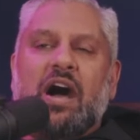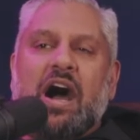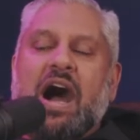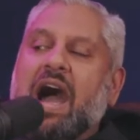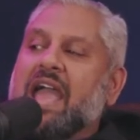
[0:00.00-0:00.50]

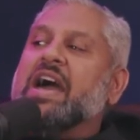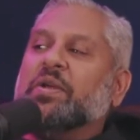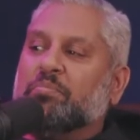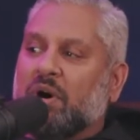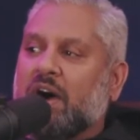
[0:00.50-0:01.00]
I had a
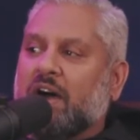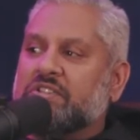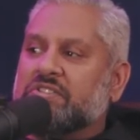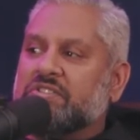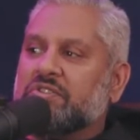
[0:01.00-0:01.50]

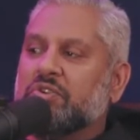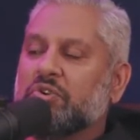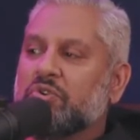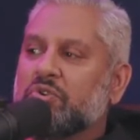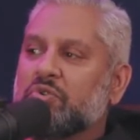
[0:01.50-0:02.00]
boss
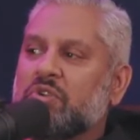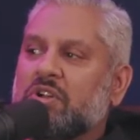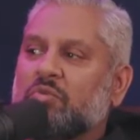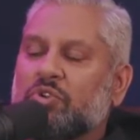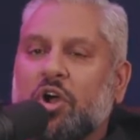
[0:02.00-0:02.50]
who
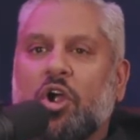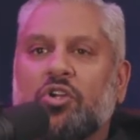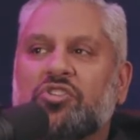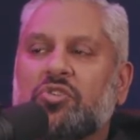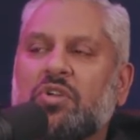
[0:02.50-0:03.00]
would
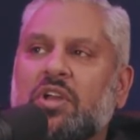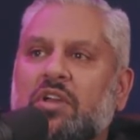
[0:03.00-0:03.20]
argue